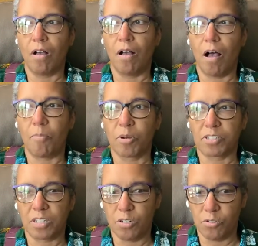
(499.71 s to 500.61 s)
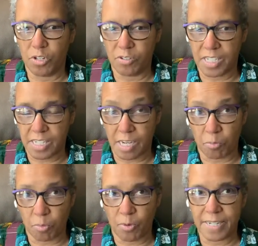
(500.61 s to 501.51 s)
a person who uses
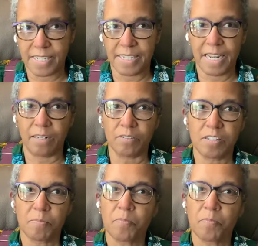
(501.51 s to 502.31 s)
double-pointed needles,